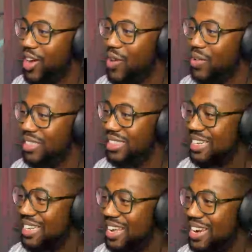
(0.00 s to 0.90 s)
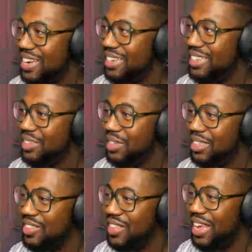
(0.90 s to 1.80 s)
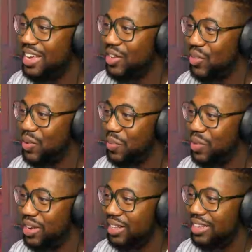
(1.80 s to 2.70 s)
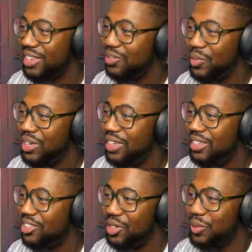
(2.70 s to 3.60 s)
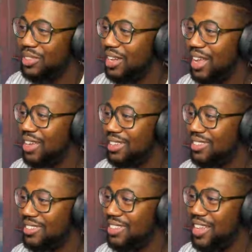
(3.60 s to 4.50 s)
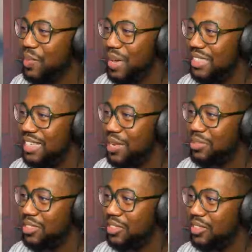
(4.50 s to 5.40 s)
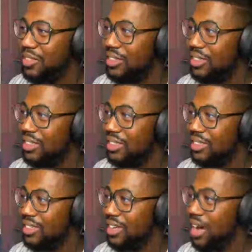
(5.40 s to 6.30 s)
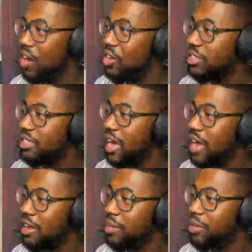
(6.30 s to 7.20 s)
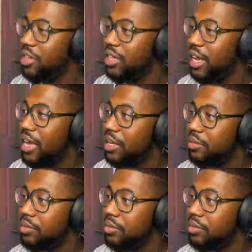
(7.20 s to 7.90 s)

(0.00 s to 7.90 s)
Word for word: we just need to get in the lead because if they get a three point, then we're done. So it's like anybody's game still. Oh, there's a time limit on the game.